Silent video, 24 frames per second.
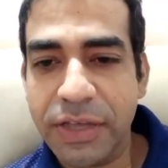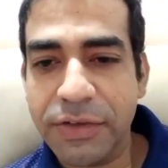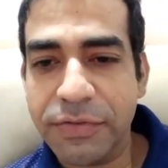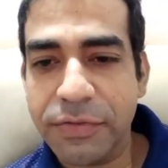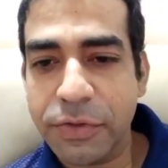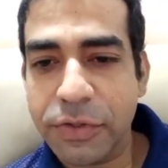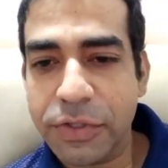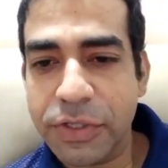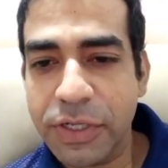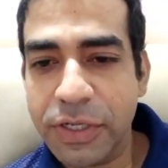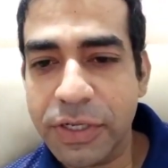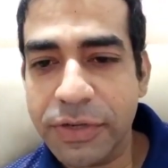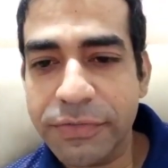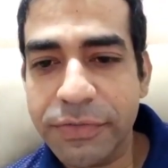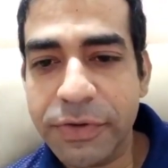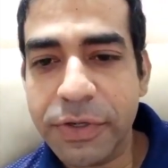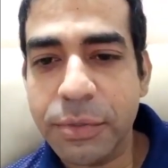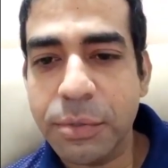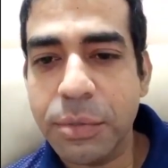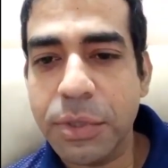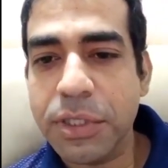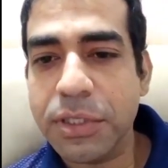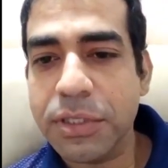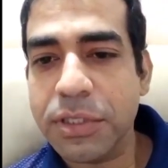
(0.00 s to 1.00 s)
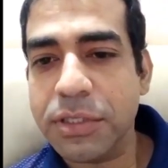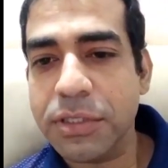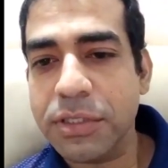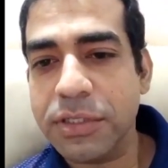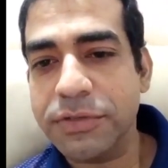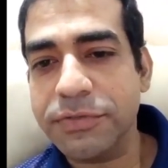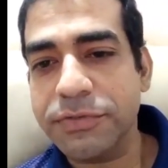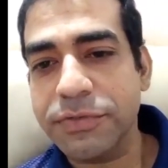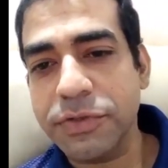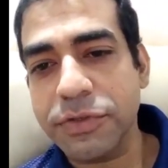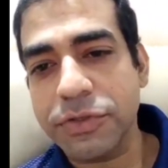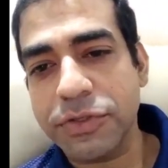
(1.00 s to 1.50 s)
if your deliverables and
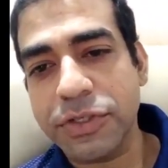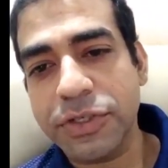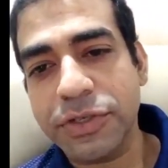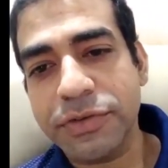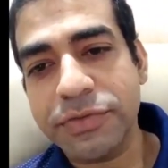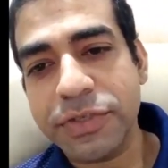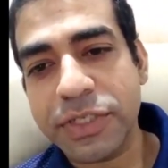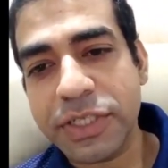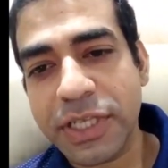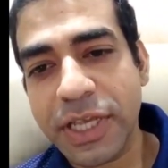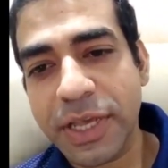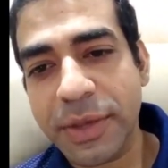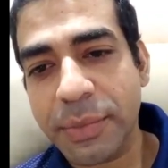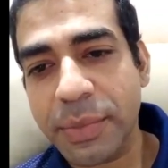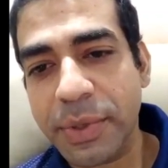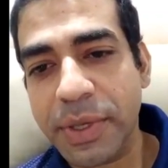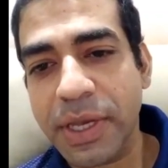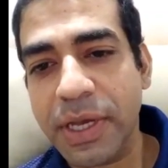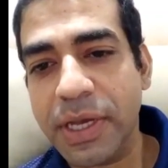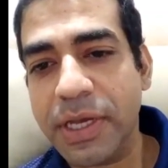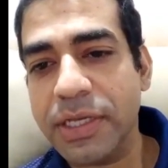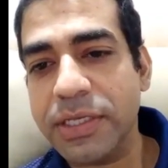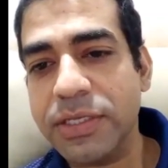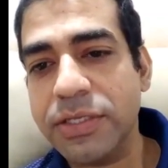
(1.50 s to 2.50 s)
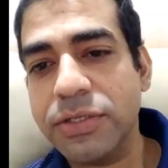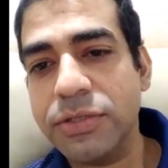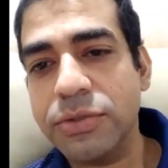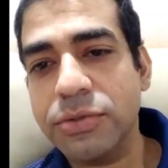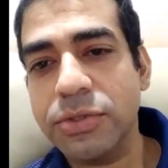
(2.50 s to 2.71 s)
if your service KPIs